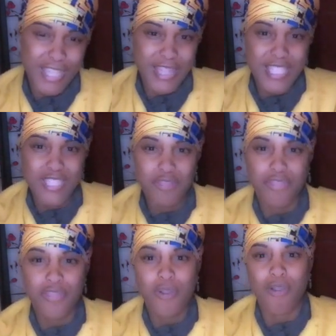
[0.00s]
and this
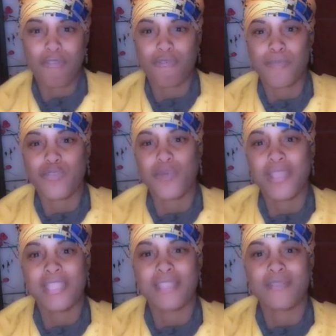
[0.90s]
thought from
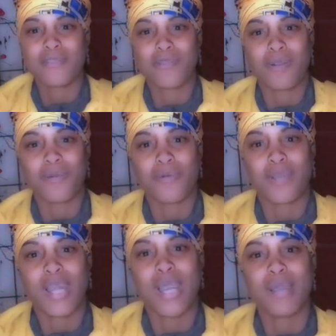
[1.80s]
twenty years ago
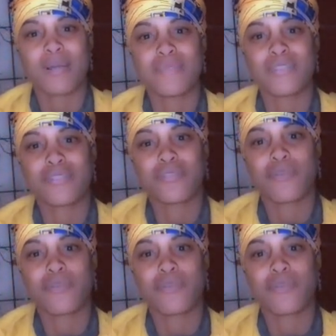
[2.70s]
comes